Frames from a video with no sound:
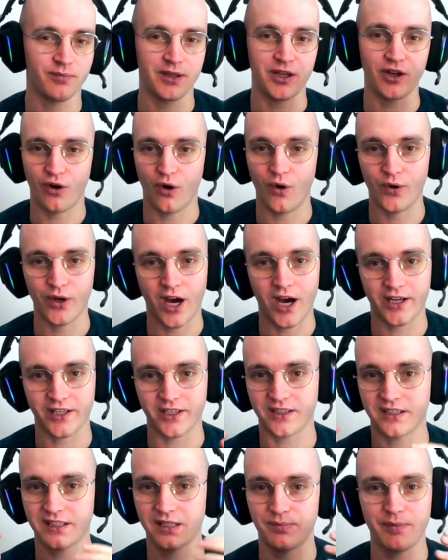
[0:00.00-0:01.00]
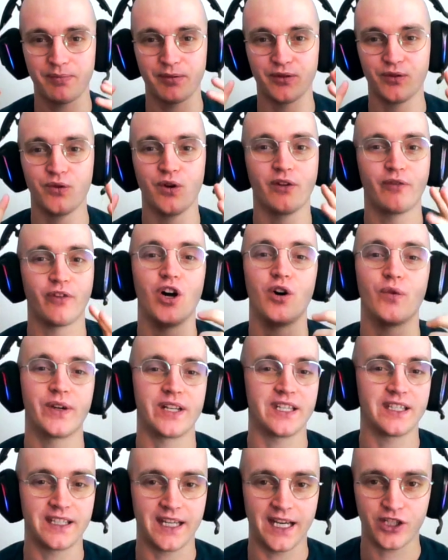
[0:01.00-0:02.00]
to be your own audience it's people who have
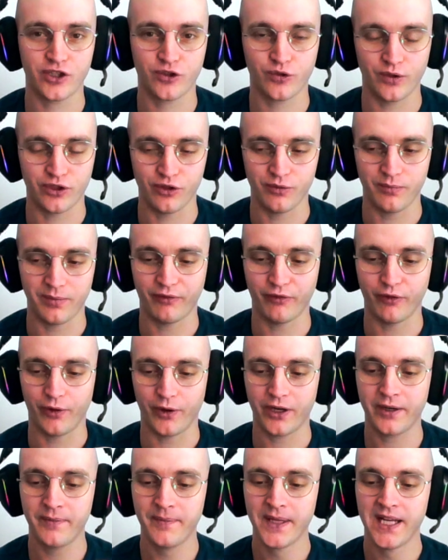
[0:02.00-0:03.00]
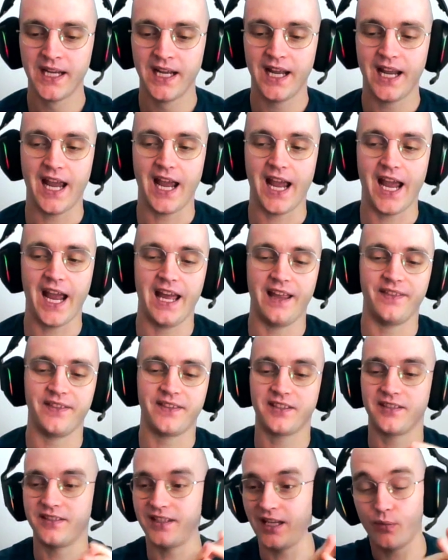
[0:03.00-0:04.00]
already engaged with you before
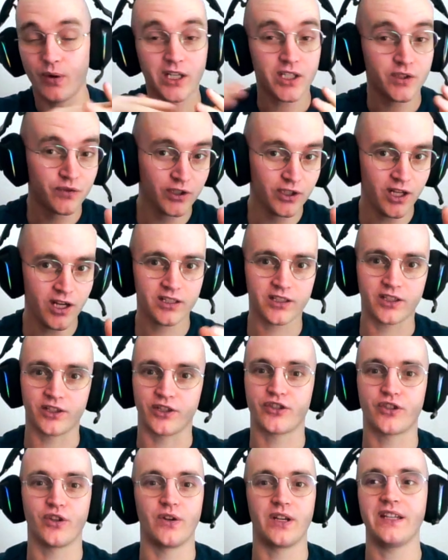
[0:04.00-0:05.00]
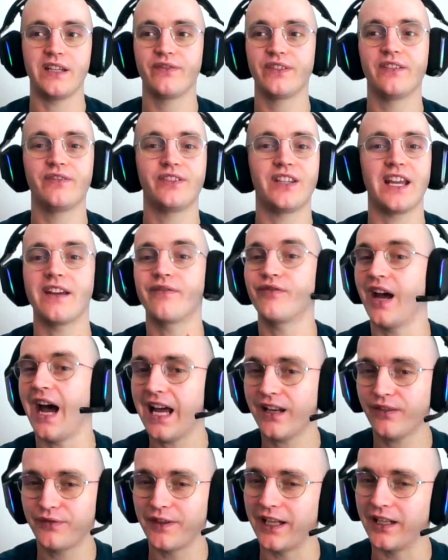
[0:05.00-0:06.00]
and they watch for longer so even if they have
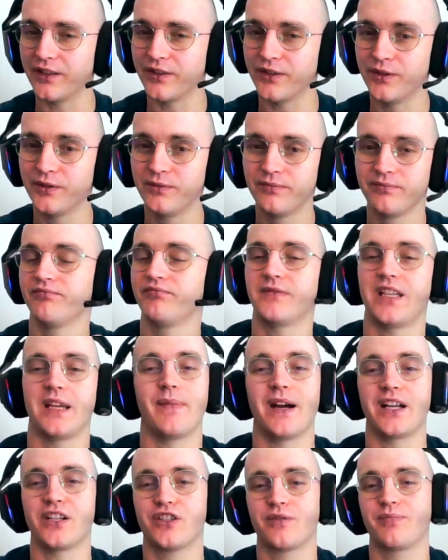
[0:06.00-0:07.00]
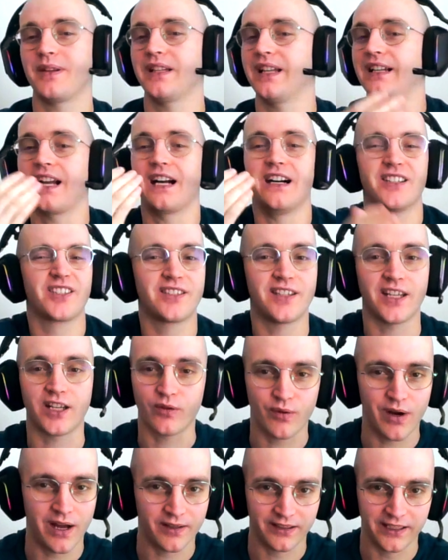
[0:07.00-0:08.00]
had value they might just be like i'll stick
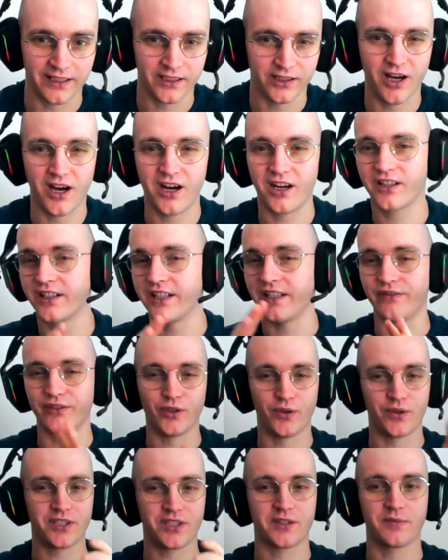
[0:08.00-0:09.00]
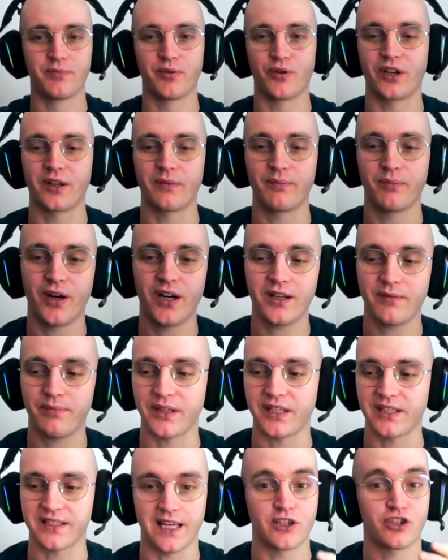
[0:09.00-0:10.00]
around a little longer even though this is a boring part
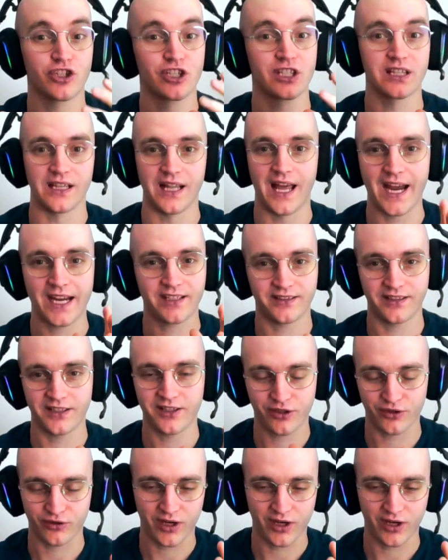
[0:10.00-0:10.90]
because i just like this